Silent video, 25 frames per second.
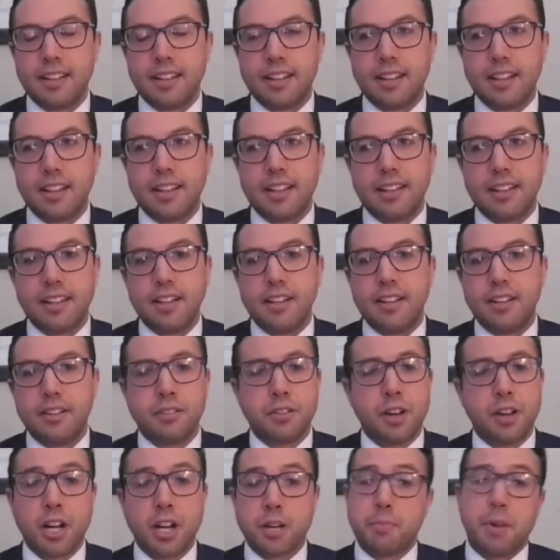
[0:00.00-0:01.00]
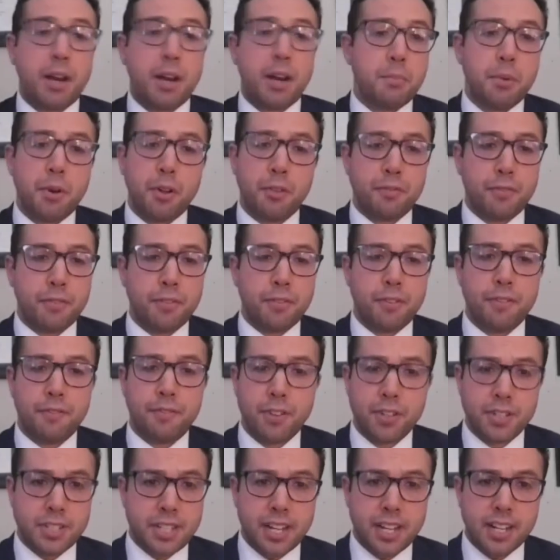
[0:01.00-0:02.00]
you talked about it both
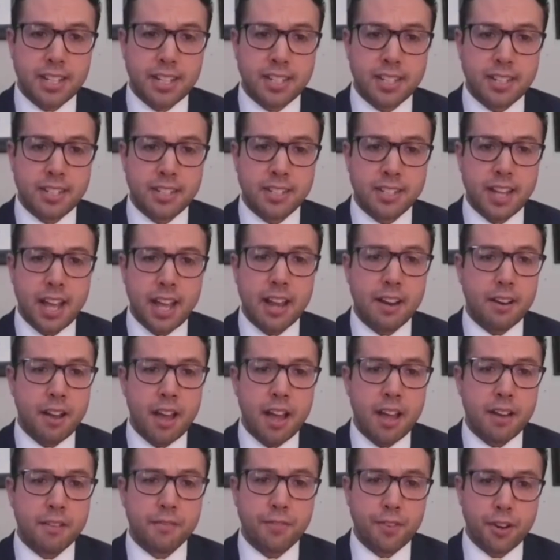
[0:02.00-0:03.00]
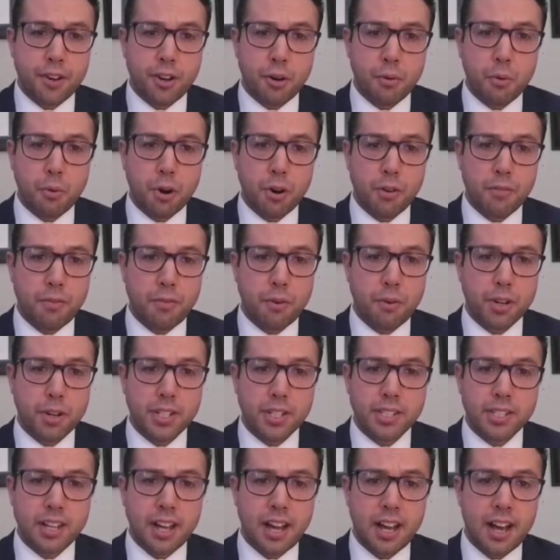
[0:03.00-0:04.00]
for citizens and for your workforce.